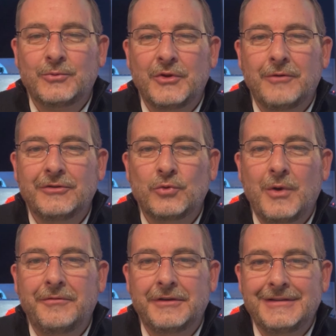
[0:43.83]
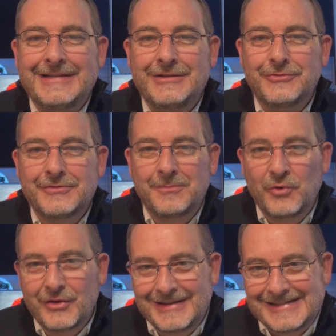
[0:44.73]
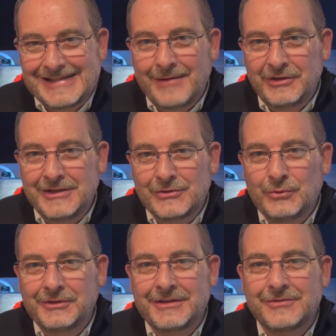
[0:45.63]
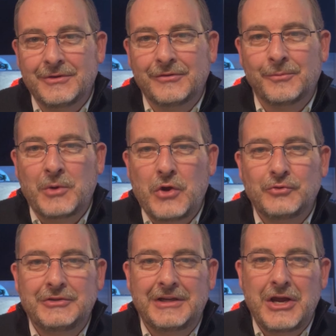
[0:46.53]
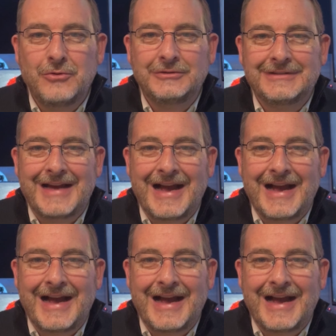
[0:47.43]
with over 1,200 teachers in more than 70 school districts from coast to coast,